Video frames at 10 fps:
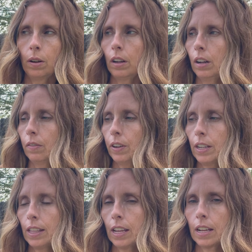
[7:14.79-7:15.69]
Funny
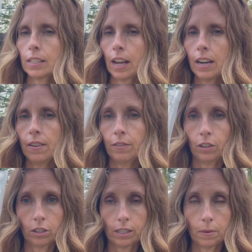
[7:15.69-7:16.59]
thing is, I didn't even
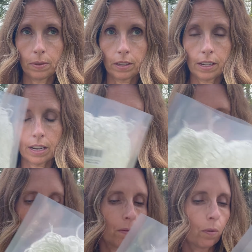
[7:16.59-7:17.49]
look to see what the size
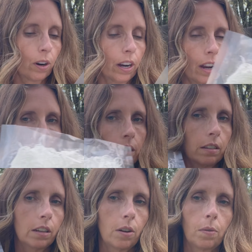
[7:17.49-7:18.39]
is before I got it,
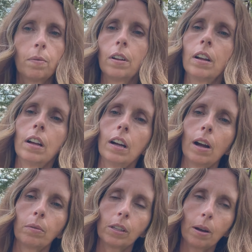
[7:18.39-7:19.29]
so I
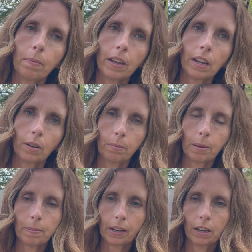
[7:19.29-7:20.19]
was hoping it'll be
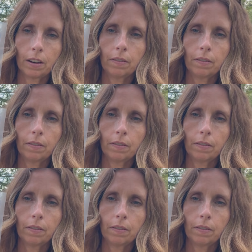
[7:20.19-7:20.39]
big enough.